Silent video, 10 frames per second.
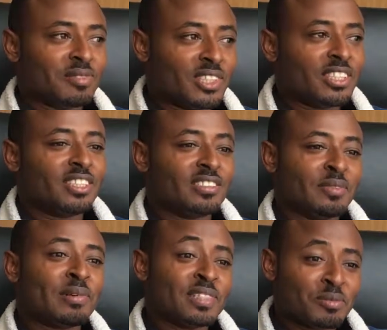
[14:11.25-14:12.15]
the
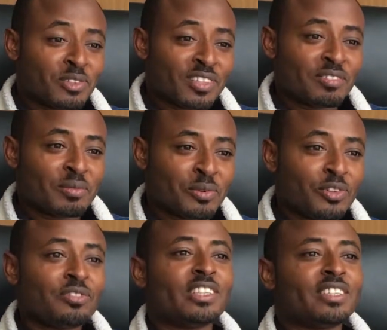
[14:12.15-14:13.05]
perceptions have
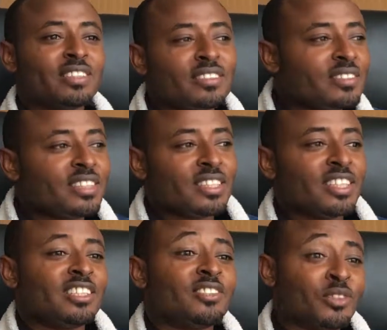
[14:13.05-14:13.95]
improved, and
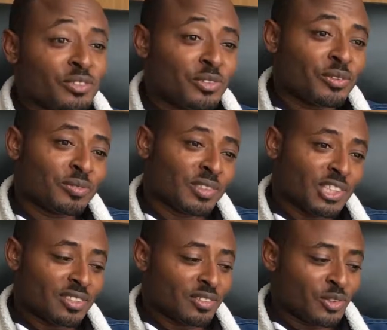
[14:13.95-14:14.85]
it is also
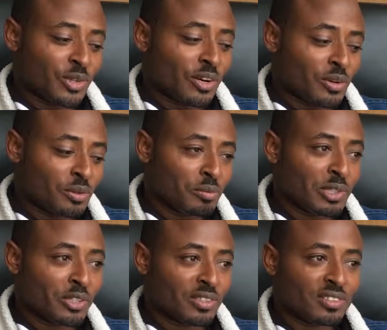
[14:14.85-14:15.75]
to our good,
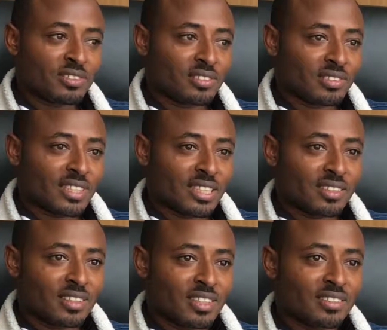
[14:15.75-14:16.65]
because
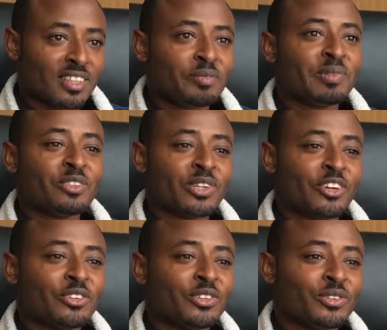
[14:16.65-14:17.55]
that means we're not going